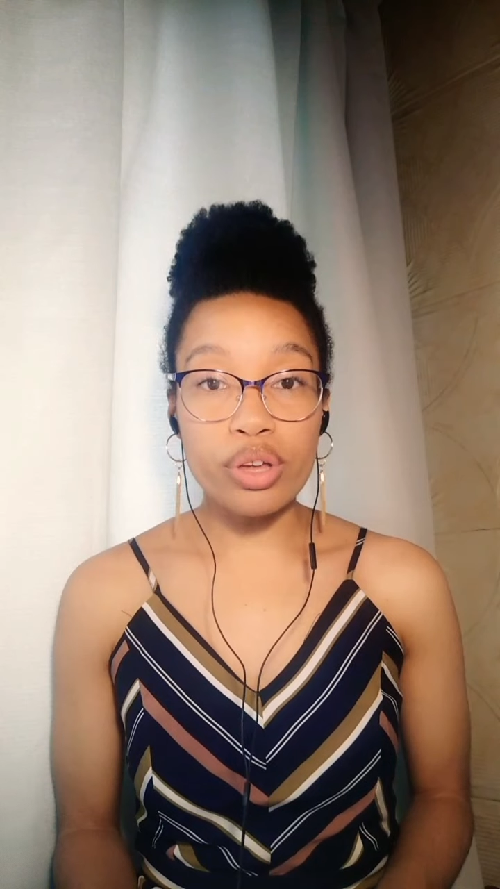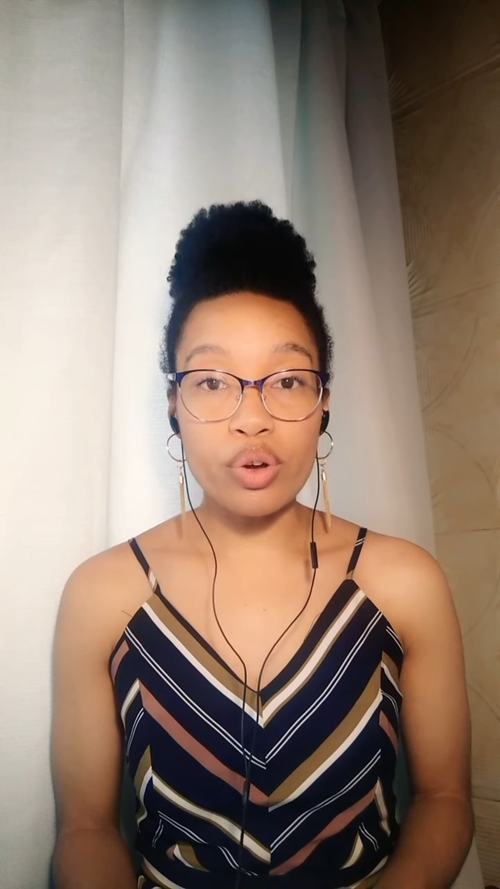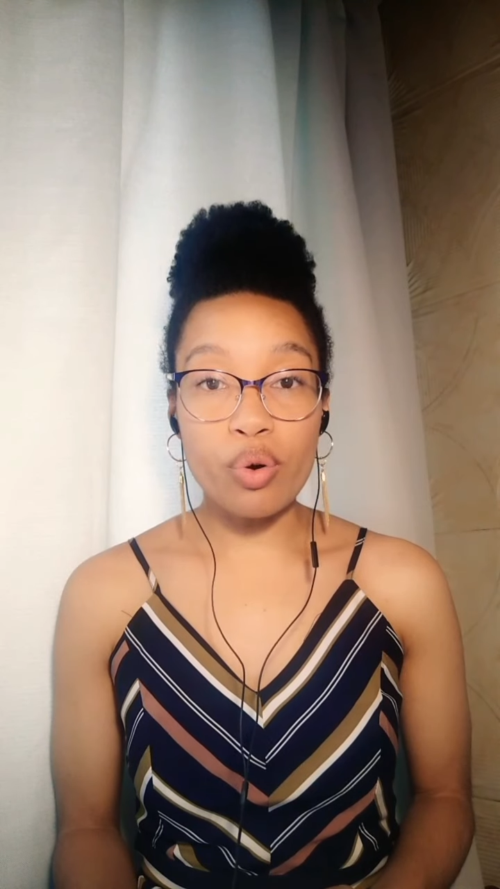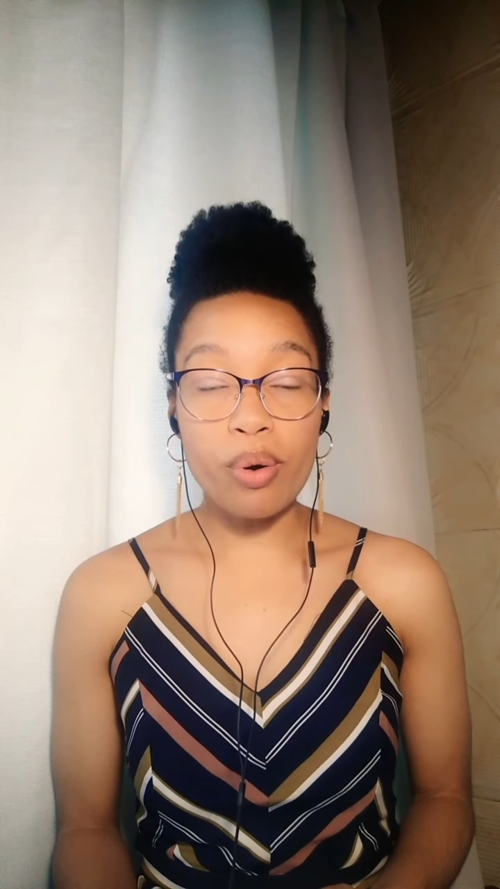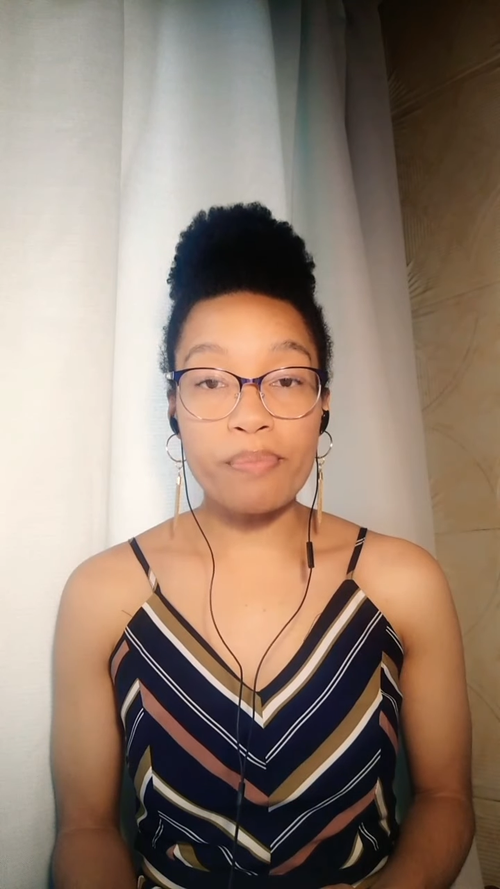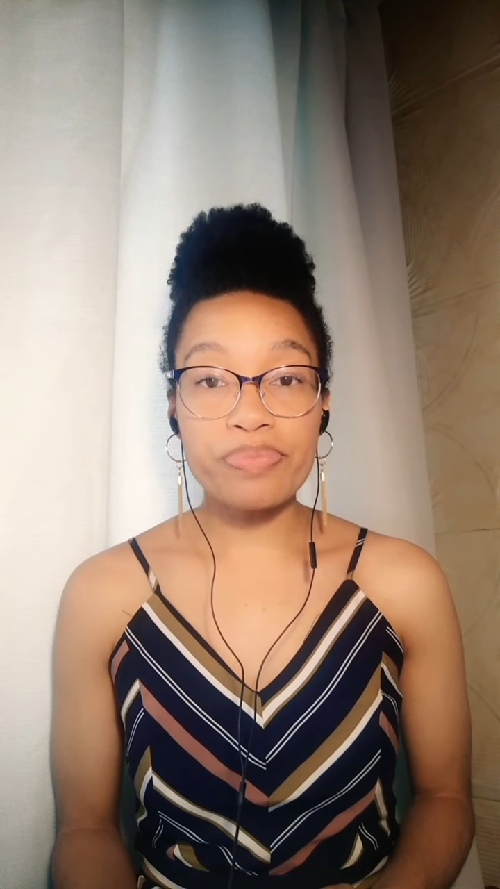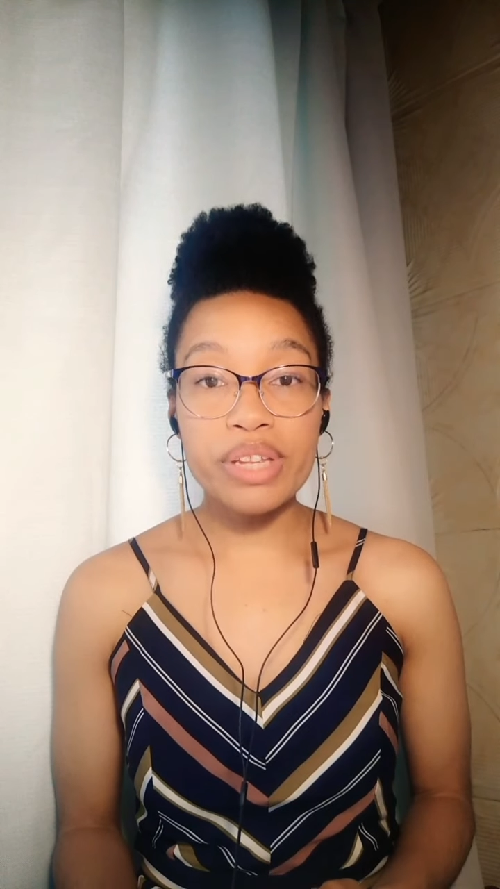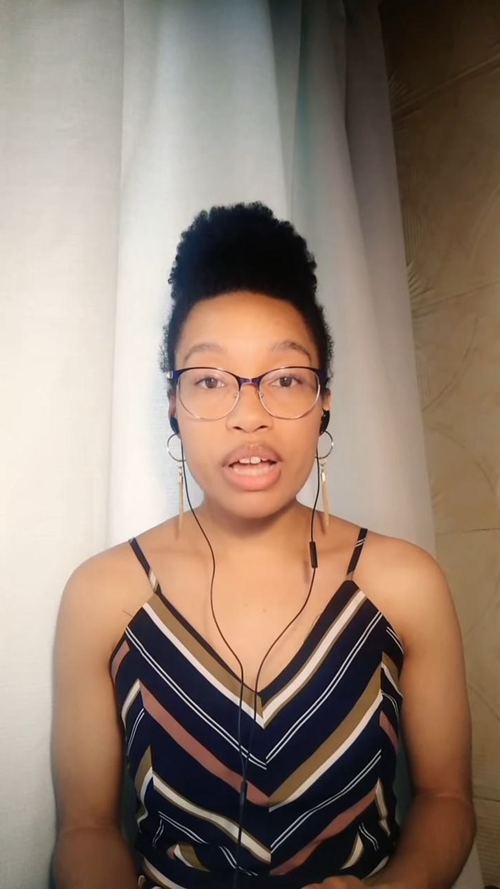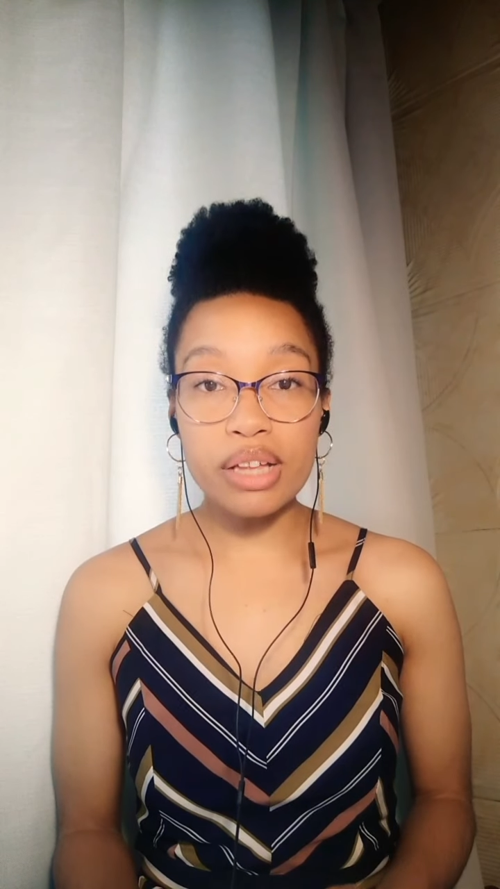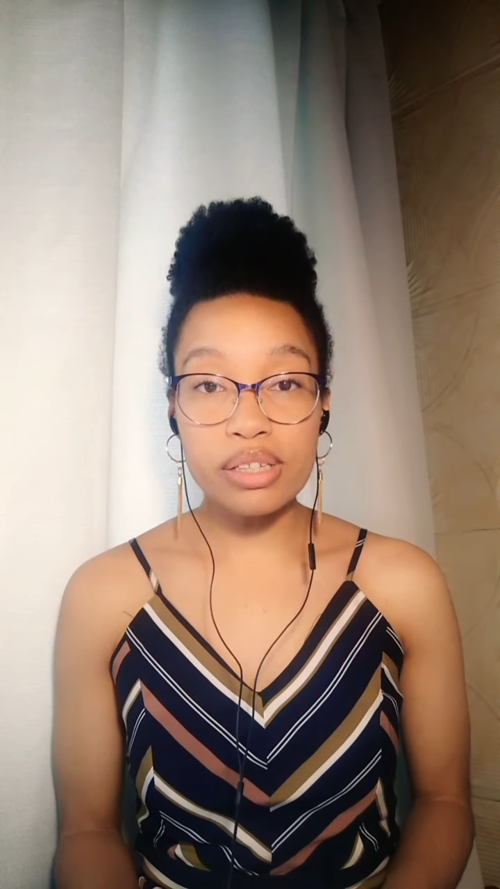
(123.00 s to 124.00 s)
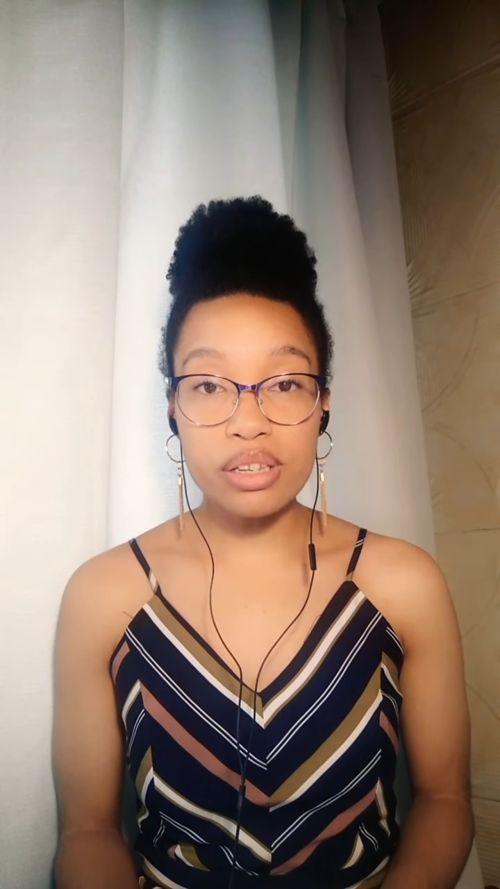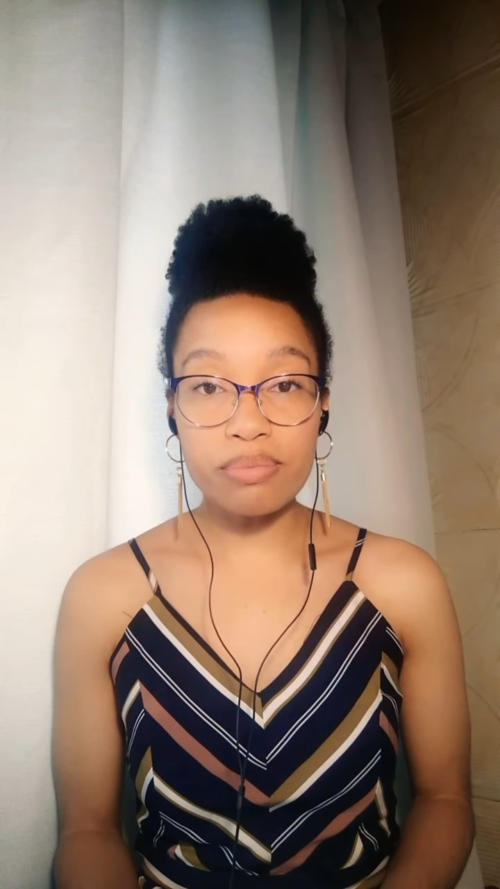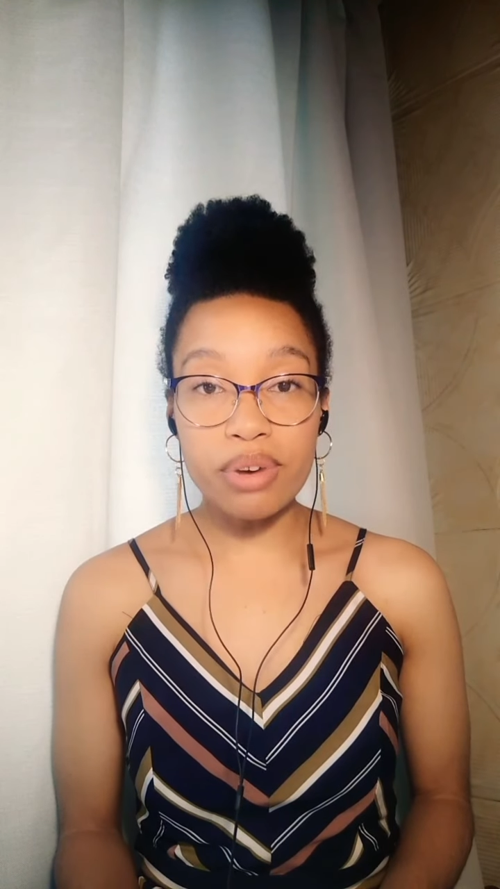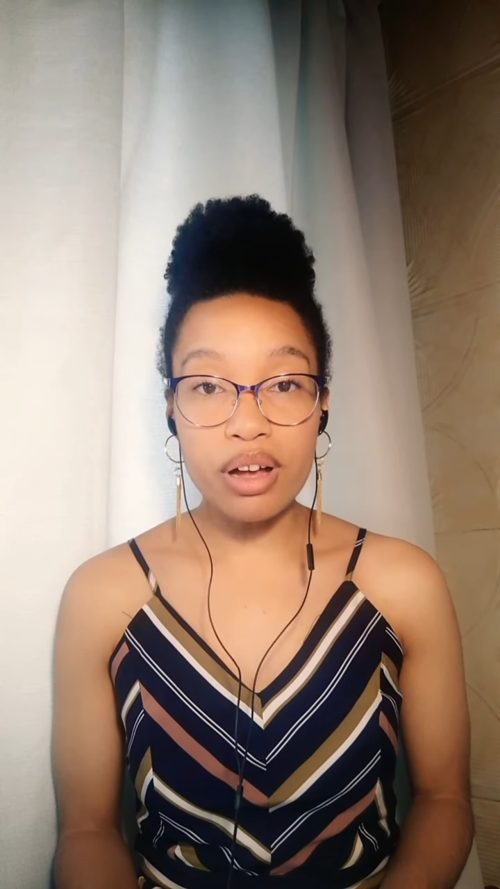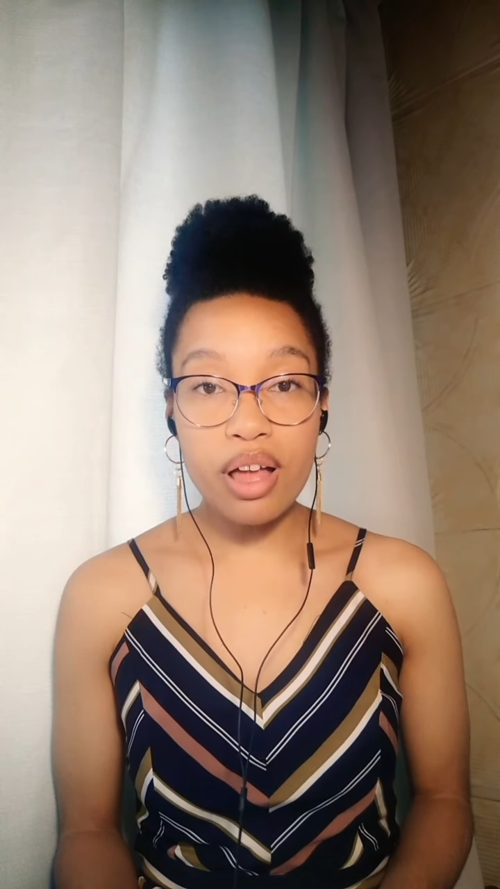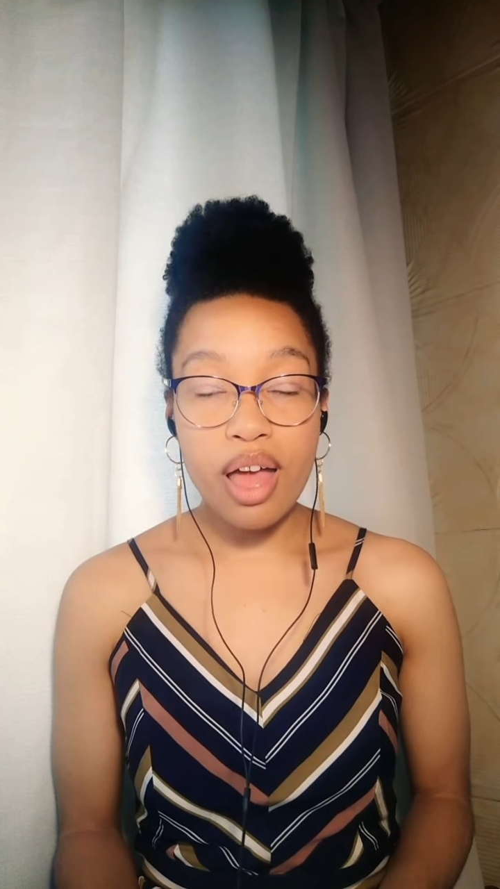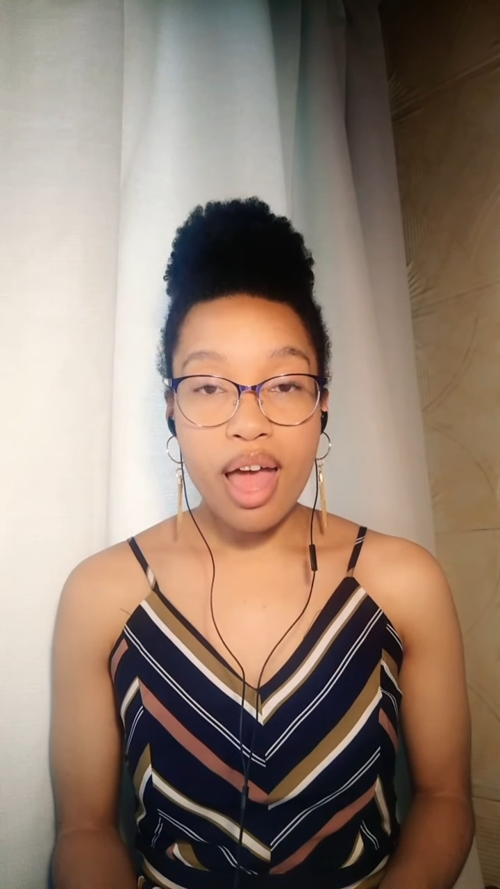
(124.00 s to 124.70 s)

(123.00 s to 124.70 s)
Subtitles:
your customer,